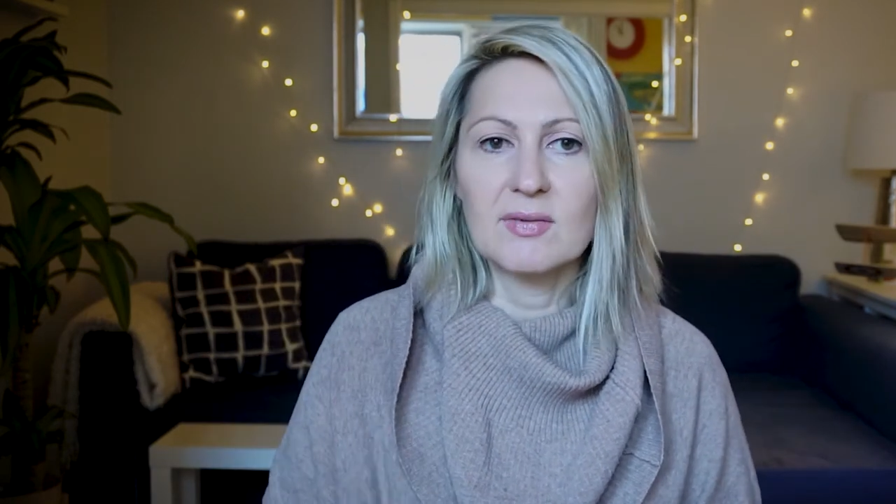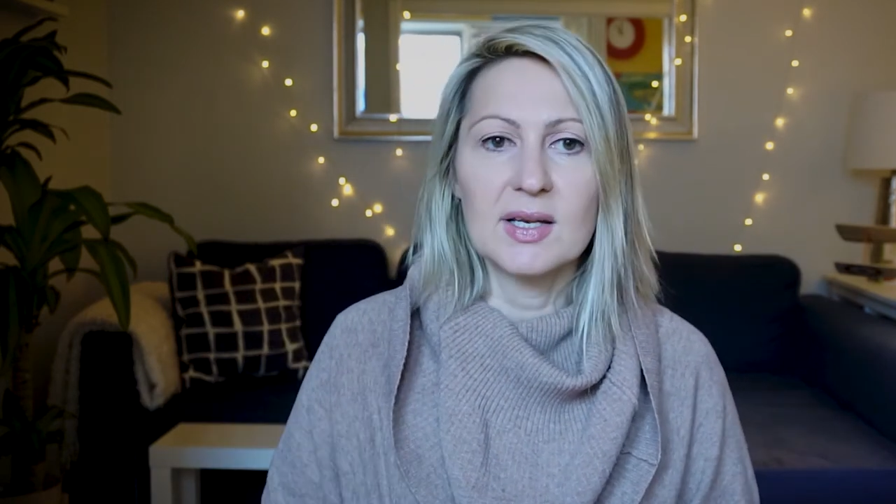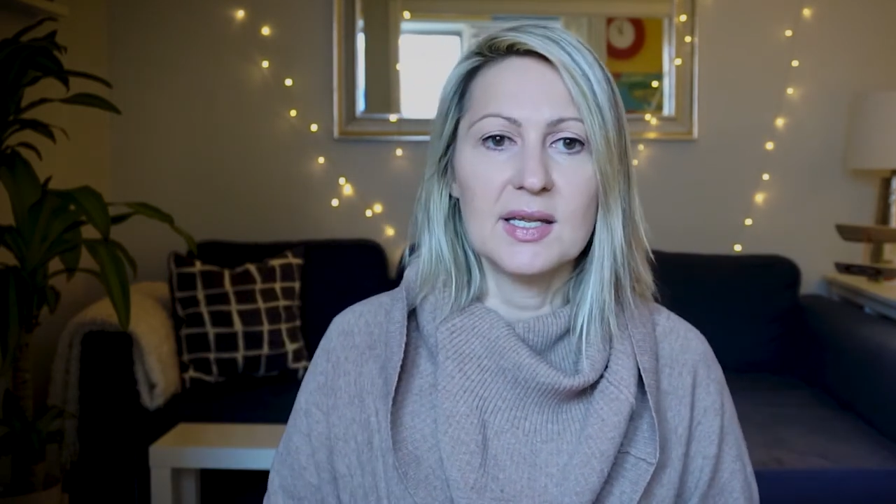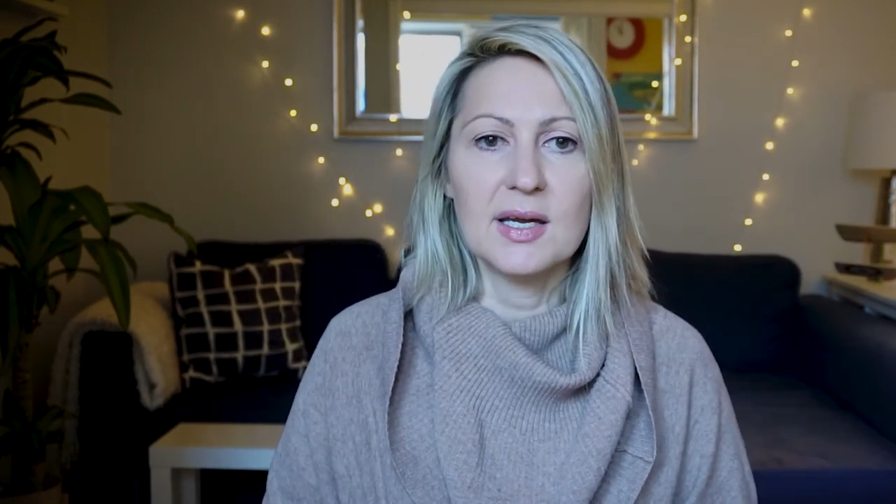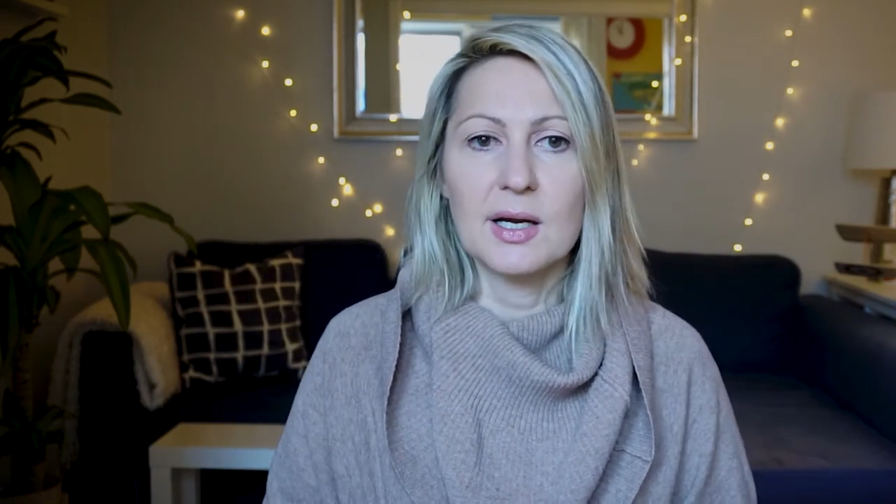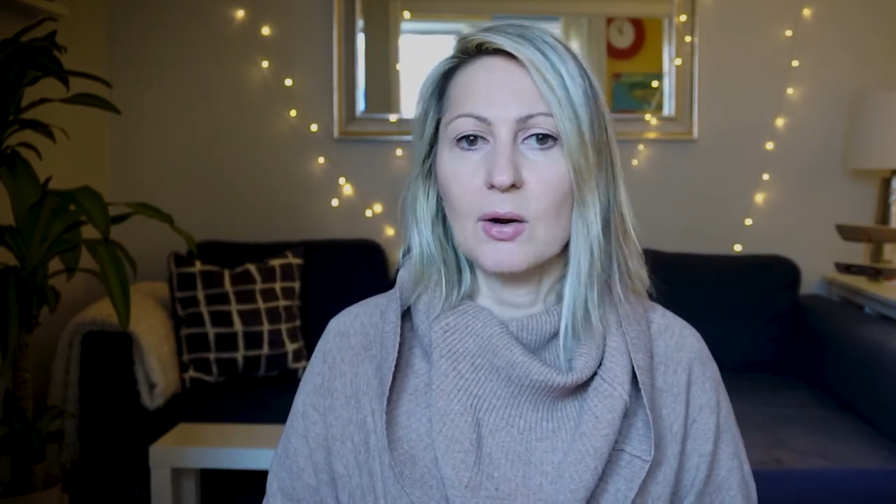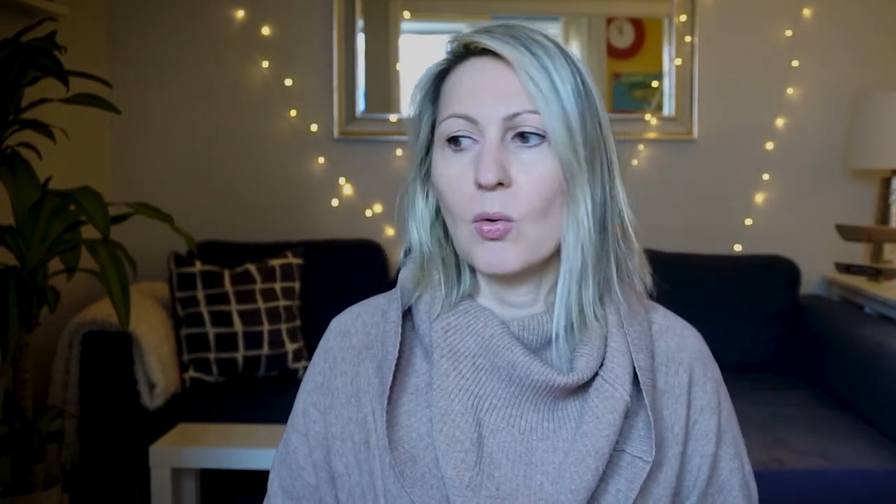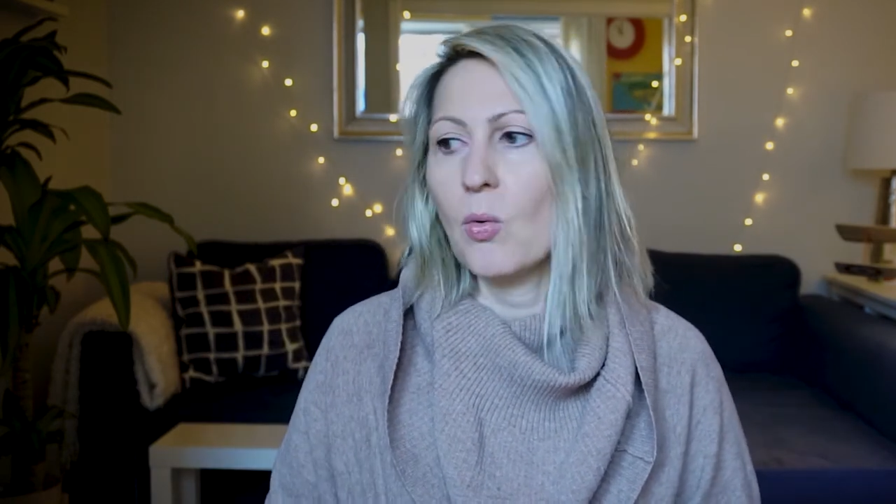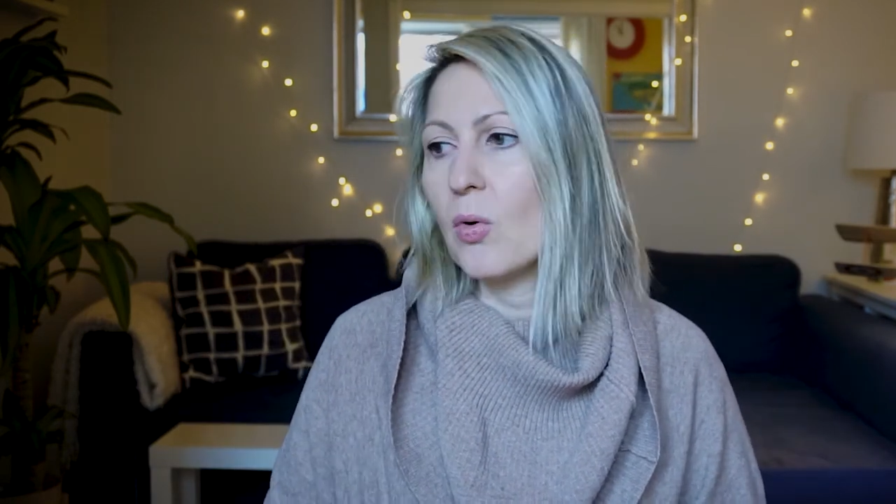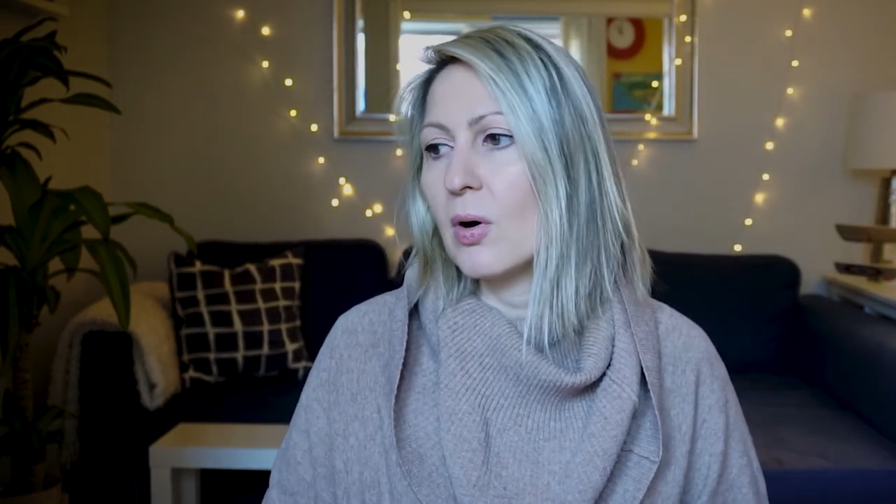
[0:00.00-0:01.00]

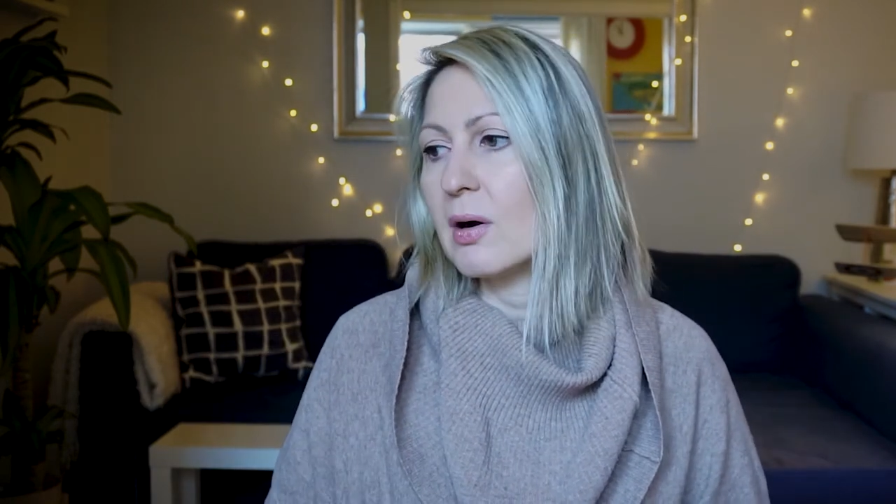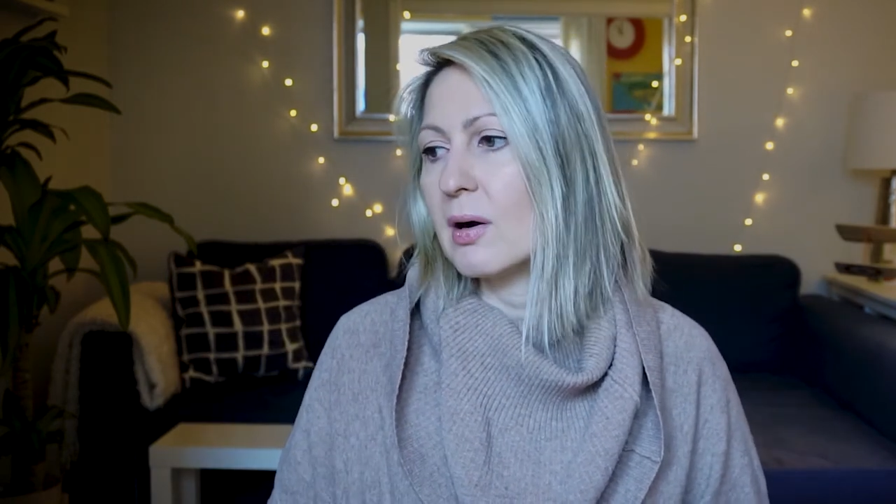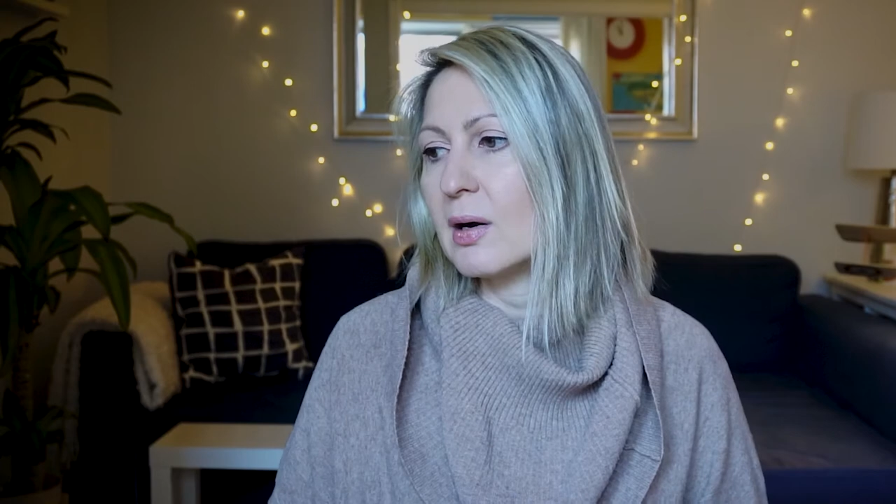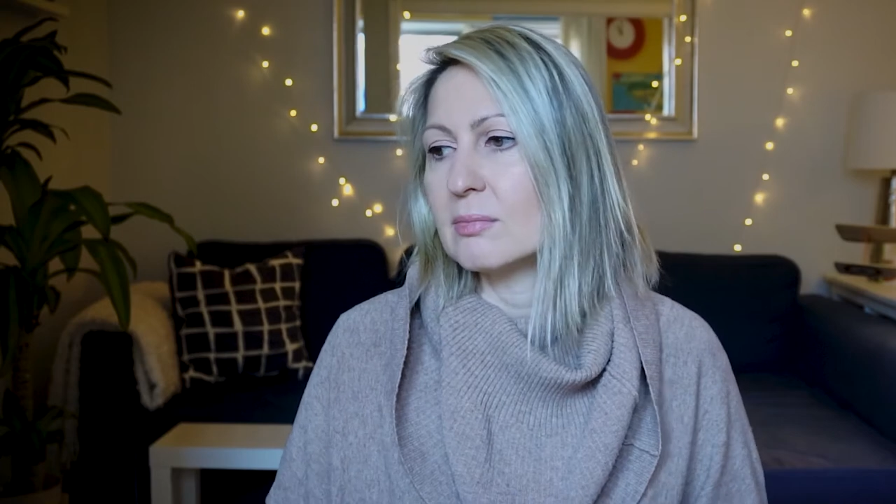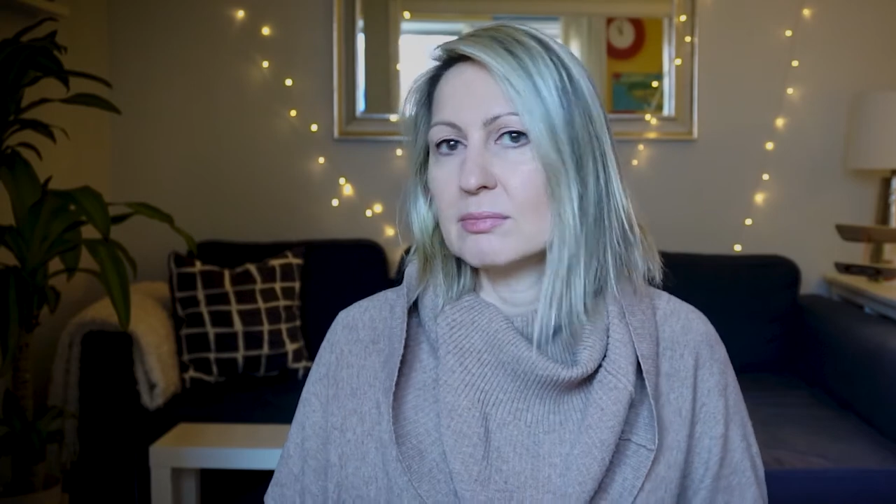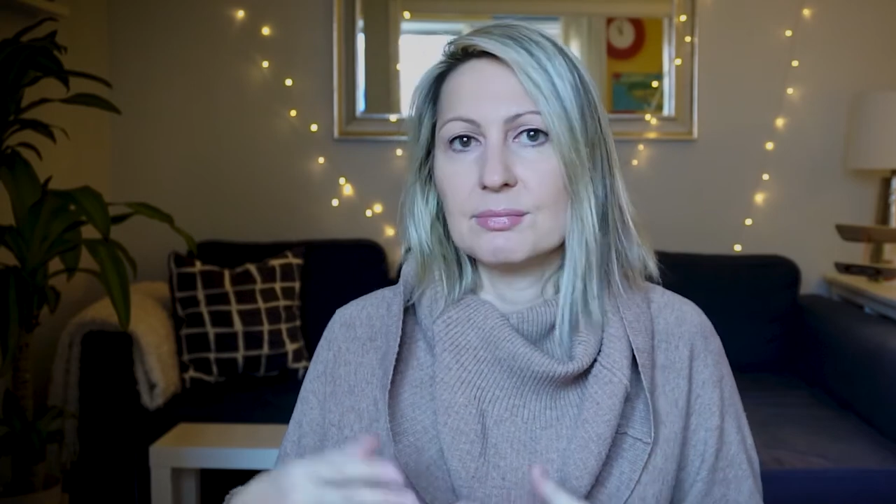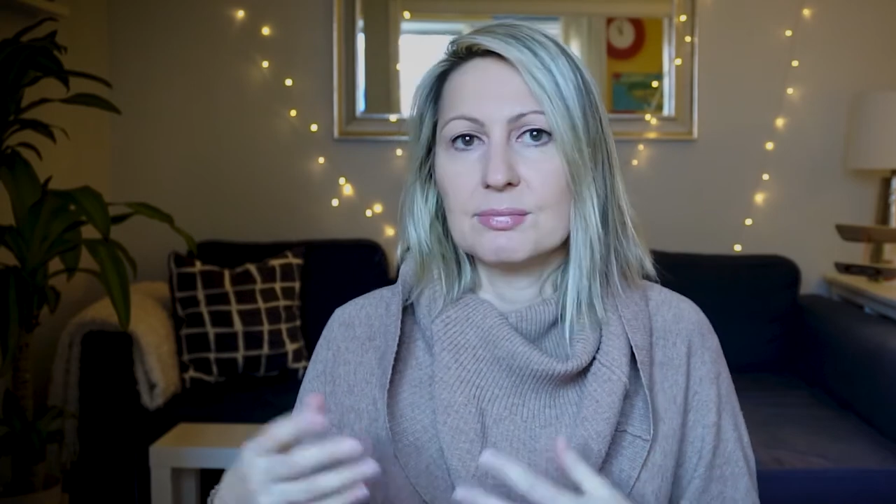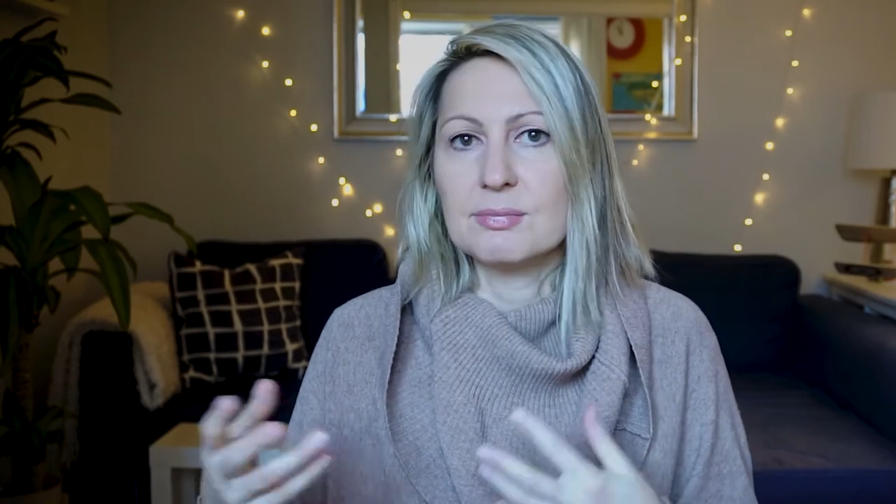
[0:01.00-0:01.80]
lavalier, or